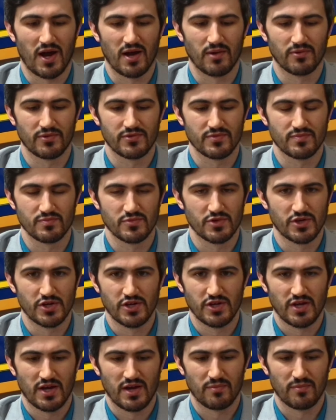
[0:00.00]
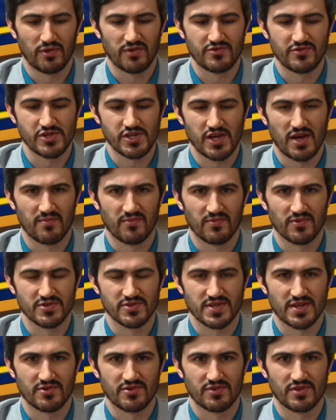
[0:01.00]
with, I believe, GM
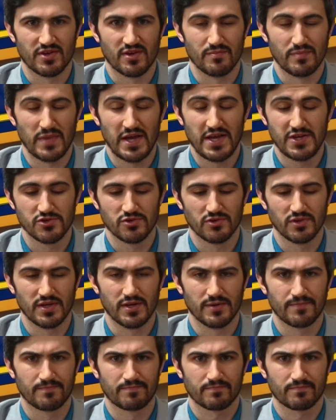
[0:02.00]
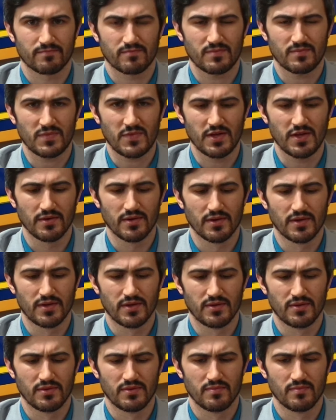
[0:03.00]
first entered there majorly
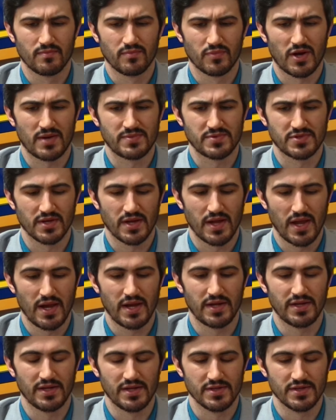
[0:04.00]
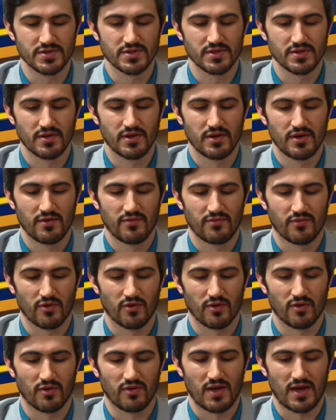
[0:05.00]
in perhaps the 80s
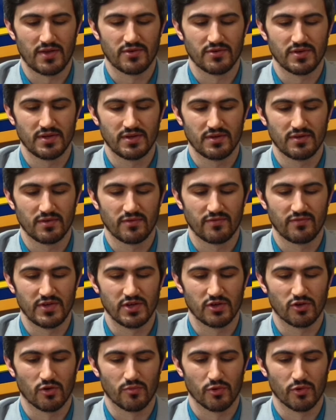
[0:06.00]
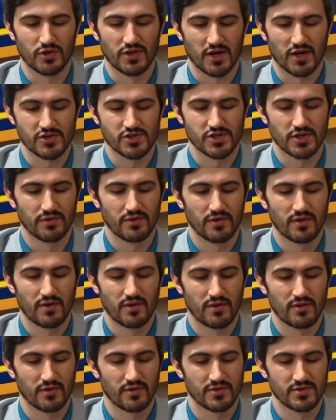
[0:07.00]
for a lot of the vehicle production.
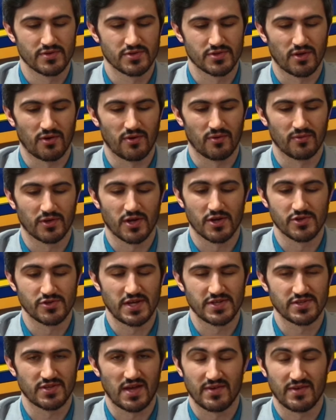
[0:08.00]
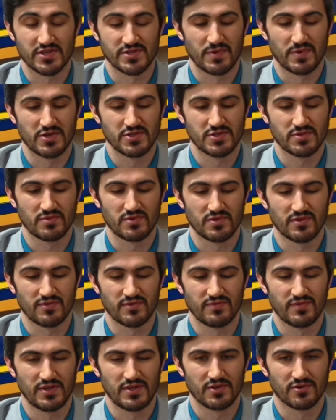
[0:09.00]
So the country has a lot of experience with the
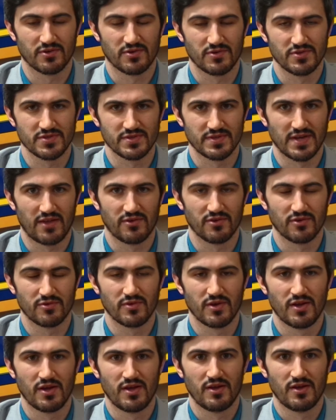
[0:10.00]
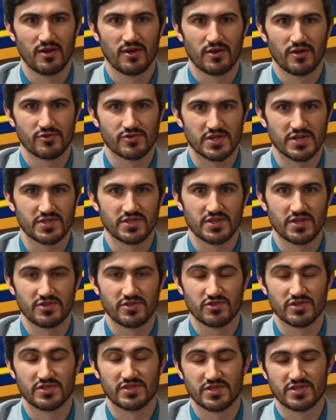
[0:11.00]
vehicles. Now they're
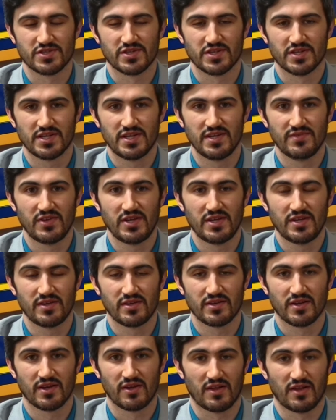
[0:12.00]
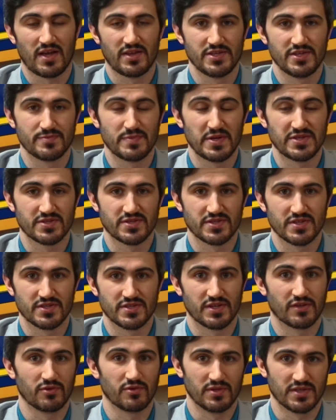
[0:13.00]
transitioning to EV, and a lot of these businesses,
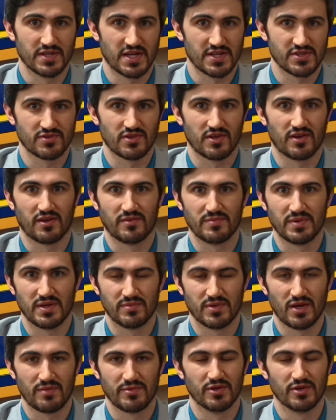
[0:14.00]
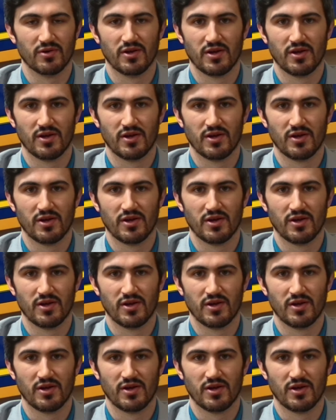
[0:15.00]
including Tesla, BMW,